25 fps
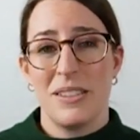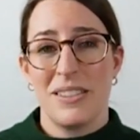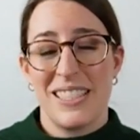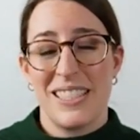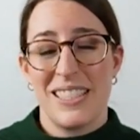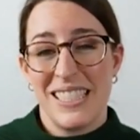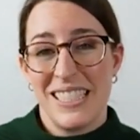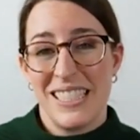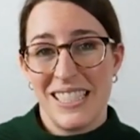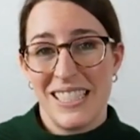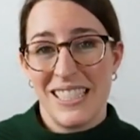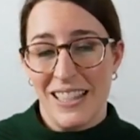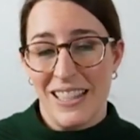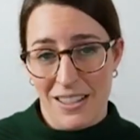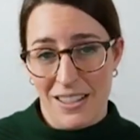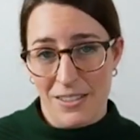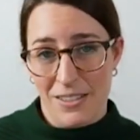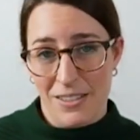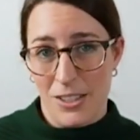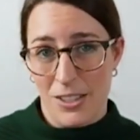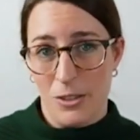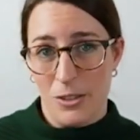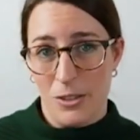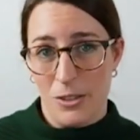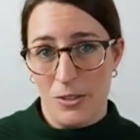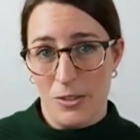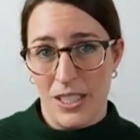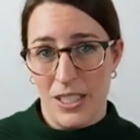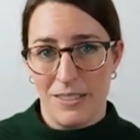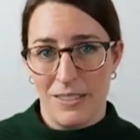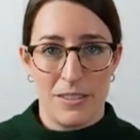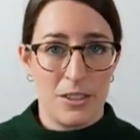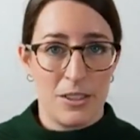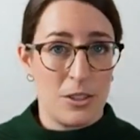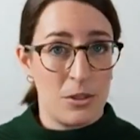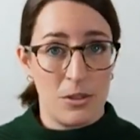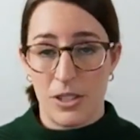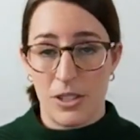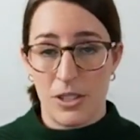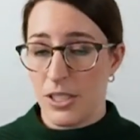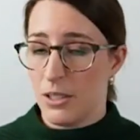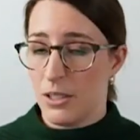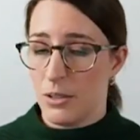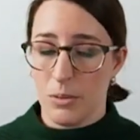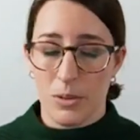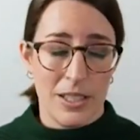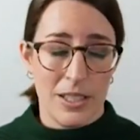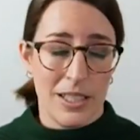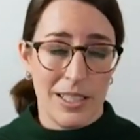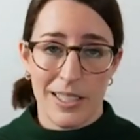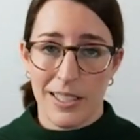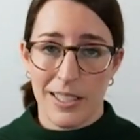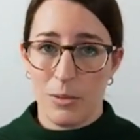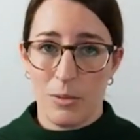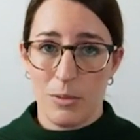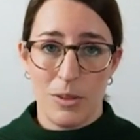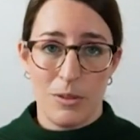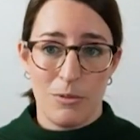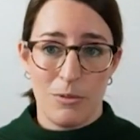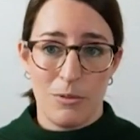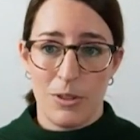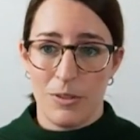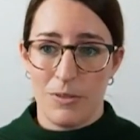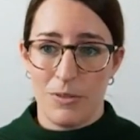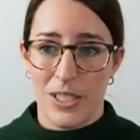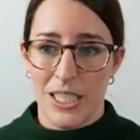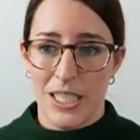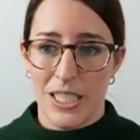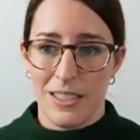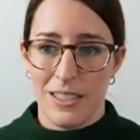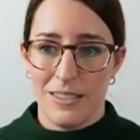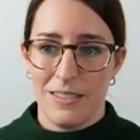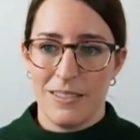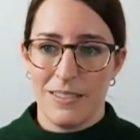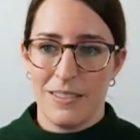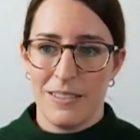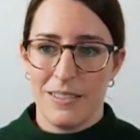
$60,000 over that. So still, we're not at the 150.